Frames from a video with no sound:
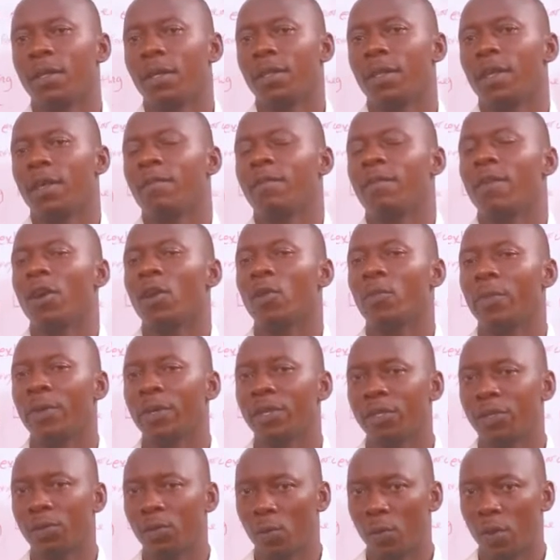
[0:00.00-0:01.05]
the
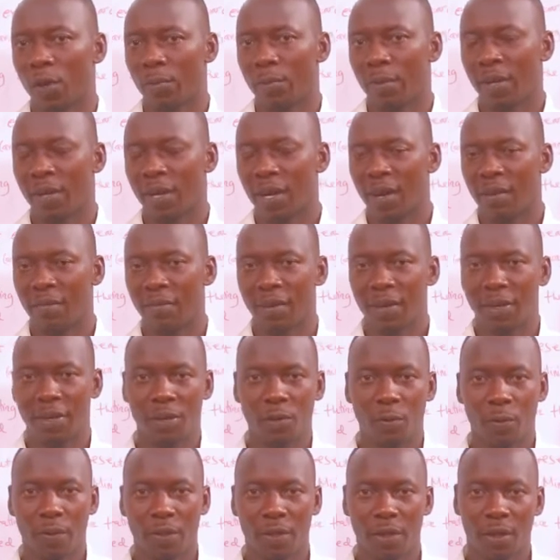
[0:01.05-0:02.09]
environment will be covered
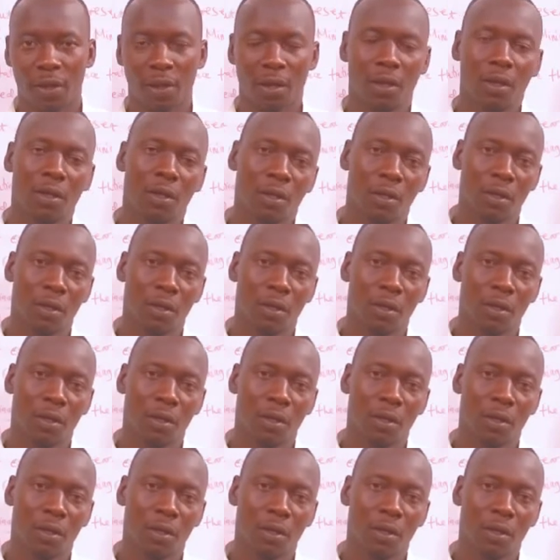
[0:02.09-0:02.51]
with the